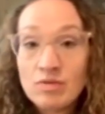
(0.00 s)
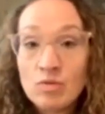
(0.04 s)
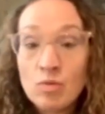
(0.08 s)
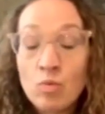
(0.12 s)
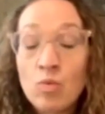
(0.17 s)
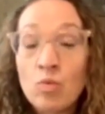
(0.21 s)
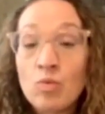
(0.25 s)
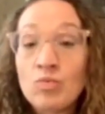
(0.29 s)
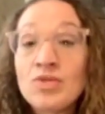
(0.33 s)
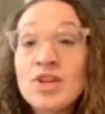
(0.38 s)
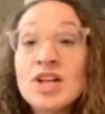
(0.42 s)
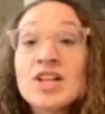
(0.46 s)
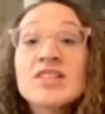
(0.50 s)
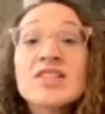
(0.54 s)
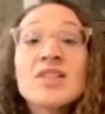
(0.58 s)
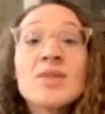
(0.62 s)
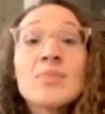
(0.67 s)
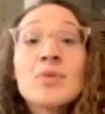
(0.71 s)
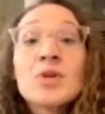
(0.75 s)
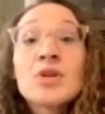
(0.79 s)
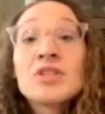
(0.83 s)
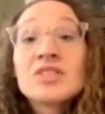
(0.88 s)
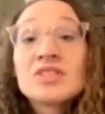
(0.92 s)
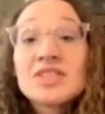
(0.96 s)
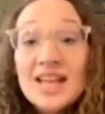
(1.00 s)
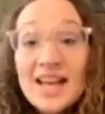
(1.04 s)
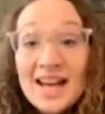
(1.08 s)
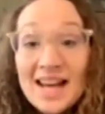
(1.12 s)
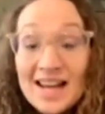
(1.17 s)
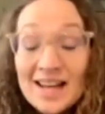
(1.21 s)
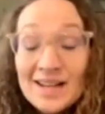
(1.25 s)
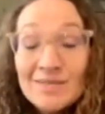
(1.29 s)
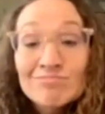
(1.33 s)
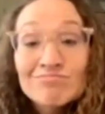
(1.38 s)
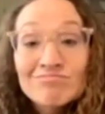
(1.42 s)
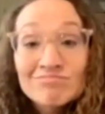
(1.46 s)
Their typical
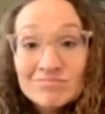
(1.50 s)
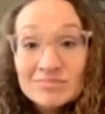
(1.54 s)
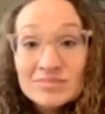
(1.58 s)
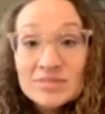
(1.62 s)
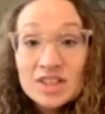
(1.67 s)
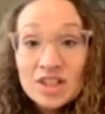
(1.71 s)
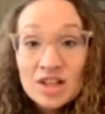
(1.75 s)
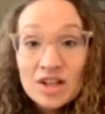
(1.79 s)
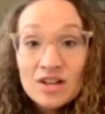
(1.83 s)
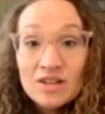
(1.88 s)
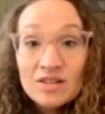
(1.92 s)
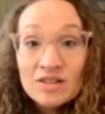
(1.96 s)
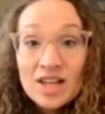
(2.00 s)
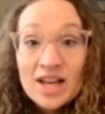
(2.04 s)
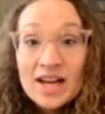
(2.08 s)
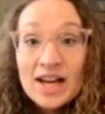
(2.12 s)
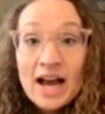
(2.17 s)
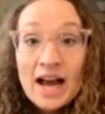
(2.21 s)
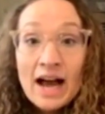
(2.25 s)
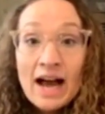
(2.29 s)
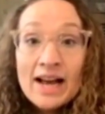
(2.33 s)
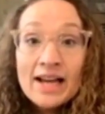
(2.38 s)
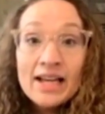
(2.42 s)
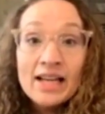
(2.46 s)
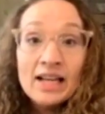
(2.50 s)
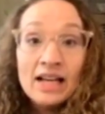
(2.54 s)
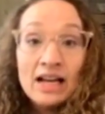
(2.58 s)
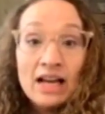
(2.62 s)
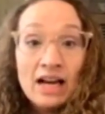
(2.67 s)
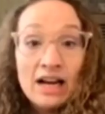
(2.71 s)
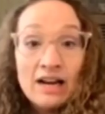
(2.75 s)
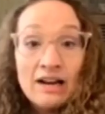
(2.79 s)
day. Like, I can